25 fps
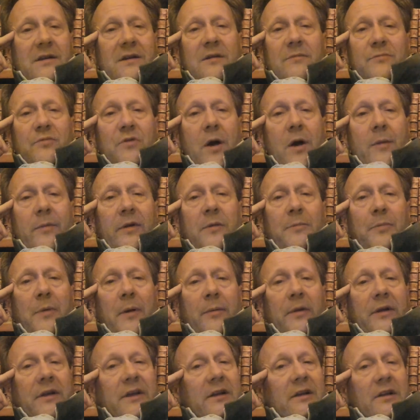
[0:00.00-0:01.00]
prominent
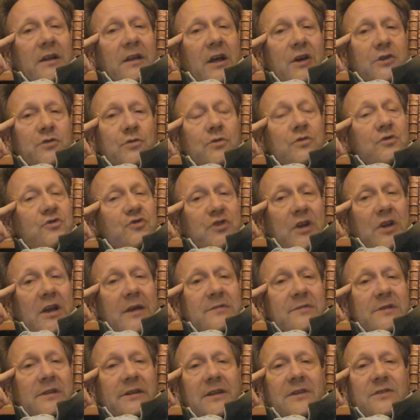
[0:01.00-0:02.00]
public intellectuals
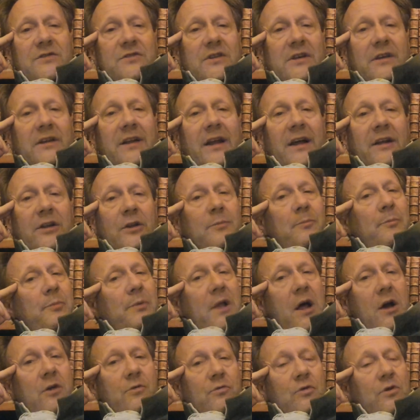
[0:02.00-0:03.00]
James Lindsay and Helen
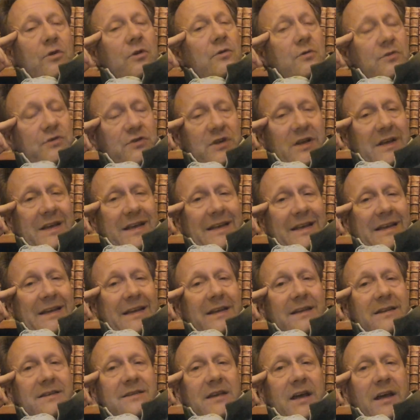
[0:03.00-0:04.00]
Pluckrose,
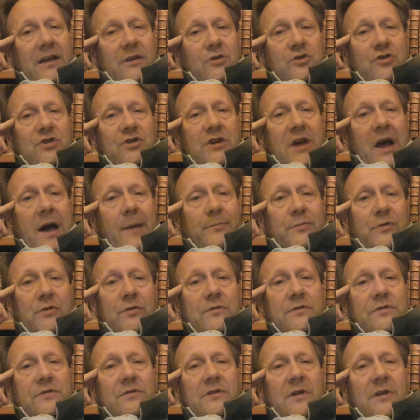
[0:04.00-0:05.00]
in 10 chapters,